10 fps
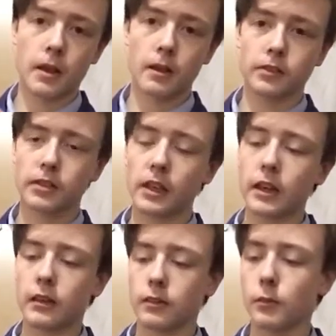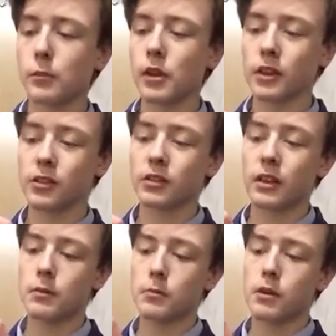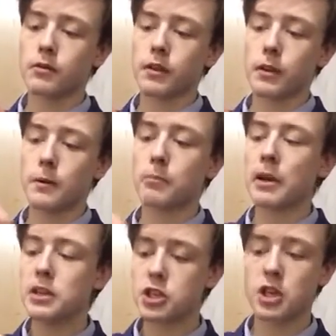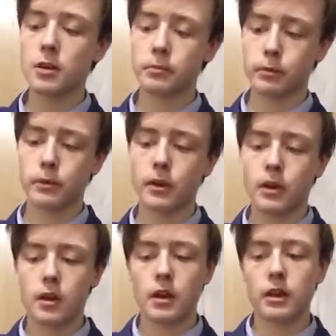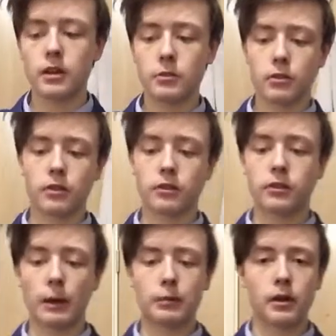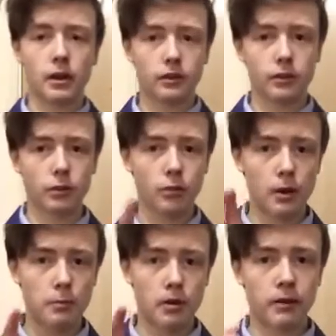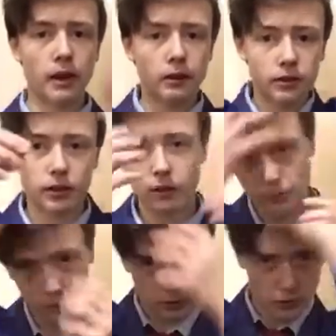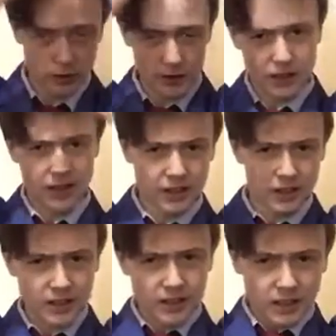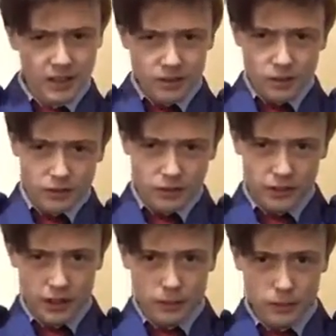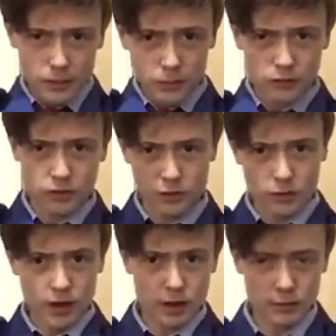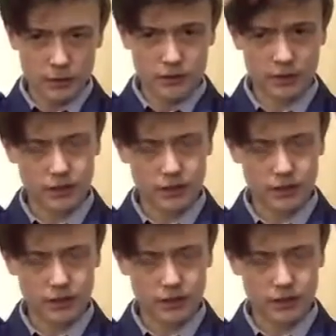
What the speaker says: skin, more like a skin, more of a P shape. And then you want to separate into both hands, and then you want to go like that on the tip, just to help it stick